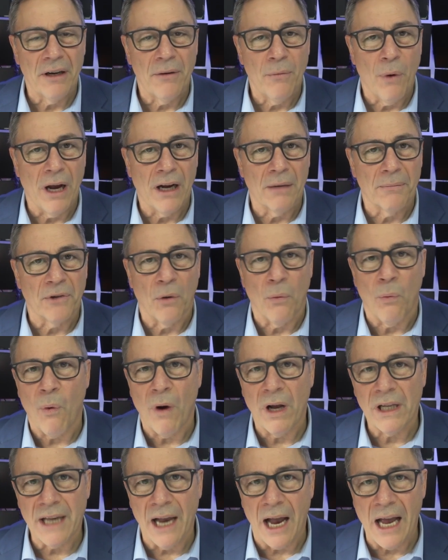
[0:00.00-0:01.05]
Welcome to
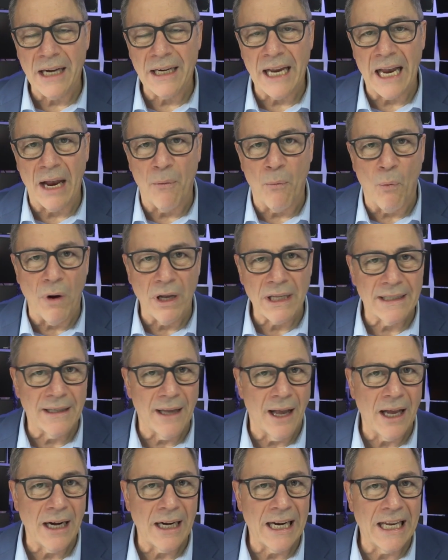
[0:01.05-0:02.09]
What's Hot and What's
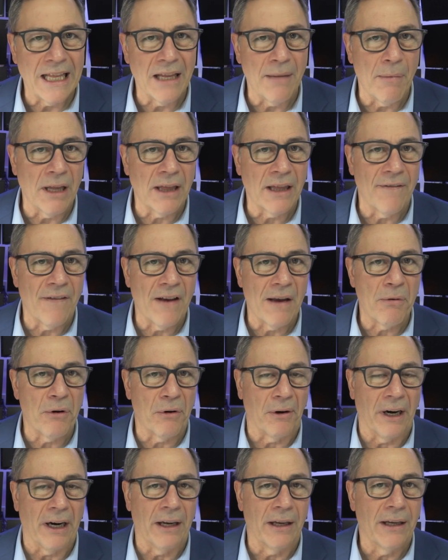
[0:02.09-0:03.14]
Not in the month of
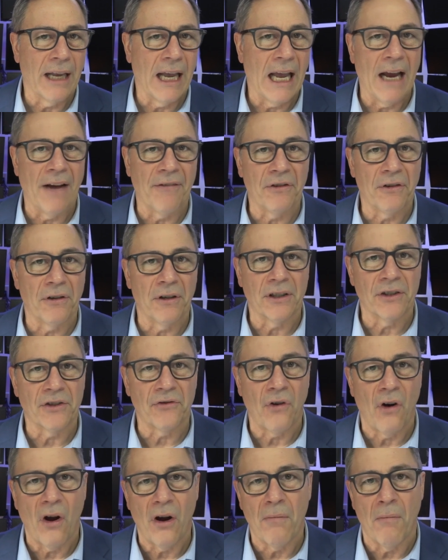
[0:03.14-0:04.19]
February. After a
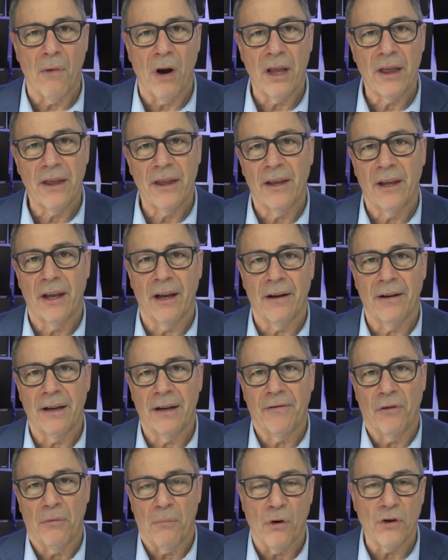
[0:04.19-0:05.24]
strong month
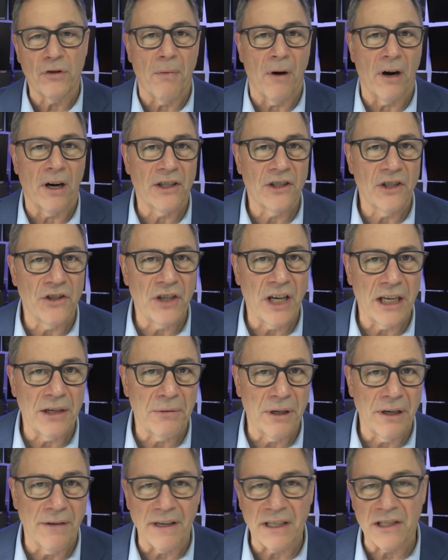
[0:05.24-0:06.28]
for most markets in
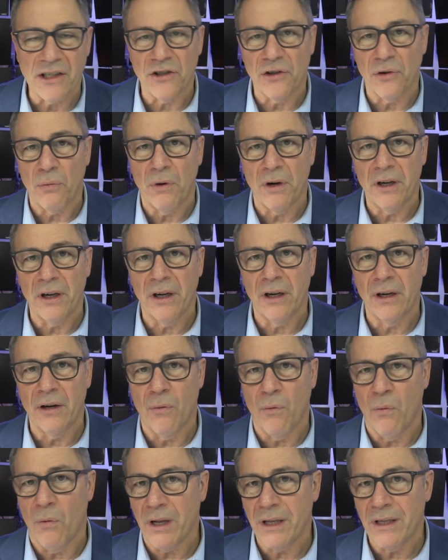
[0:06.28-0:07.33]
January, investors are
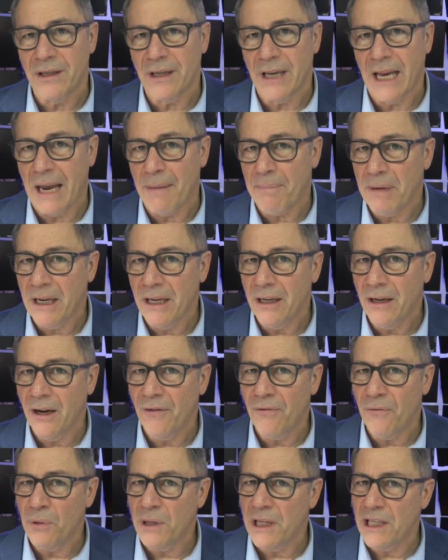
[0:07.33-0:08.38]
wondering what's happening
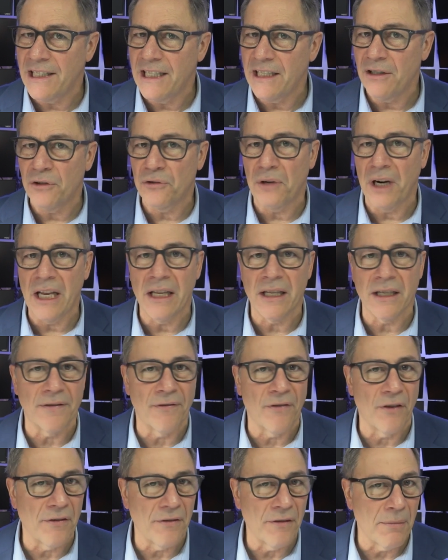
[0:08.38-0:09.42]
with the seasonal trends
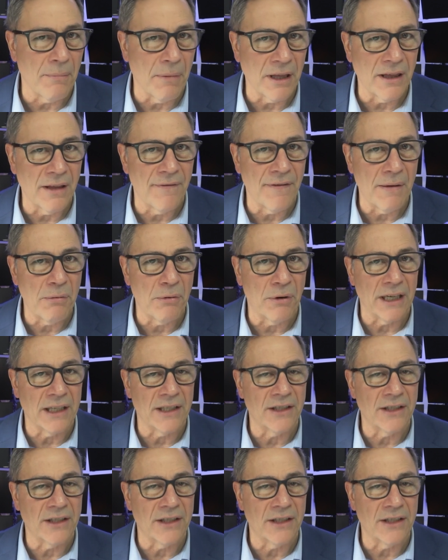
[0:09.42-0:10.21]
for the month of February.